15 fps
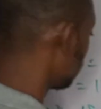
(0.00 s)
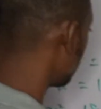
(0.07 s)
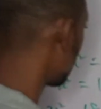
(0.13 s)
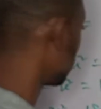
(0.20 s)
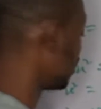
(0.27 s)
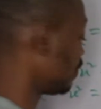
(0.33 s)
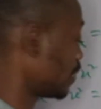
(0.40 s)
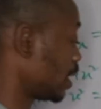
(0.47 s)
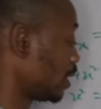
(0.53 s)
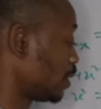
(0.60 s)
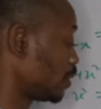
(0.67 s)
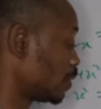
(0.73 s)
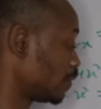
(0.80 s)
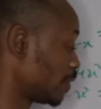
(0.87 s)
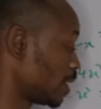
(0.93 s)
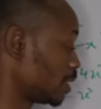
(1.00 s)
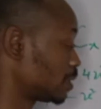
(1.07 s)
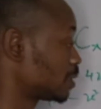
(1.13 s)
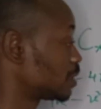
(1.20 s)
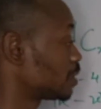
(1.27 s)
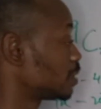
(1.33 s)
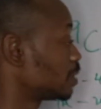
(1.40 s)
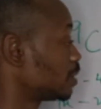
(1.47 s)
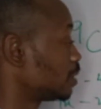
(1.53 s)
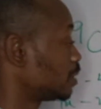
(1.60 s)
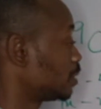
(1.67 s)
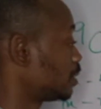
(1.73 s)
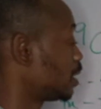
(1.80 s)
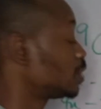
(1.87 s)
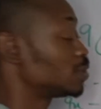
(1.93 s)
That's the value of x.
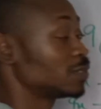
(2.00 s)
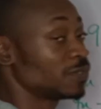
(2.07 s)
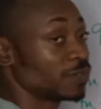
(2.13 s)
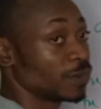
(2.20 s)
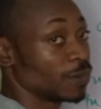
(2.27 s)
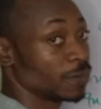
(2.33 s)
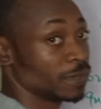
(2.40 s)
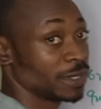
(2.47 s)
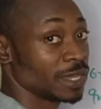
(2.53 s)
Stay tuned for the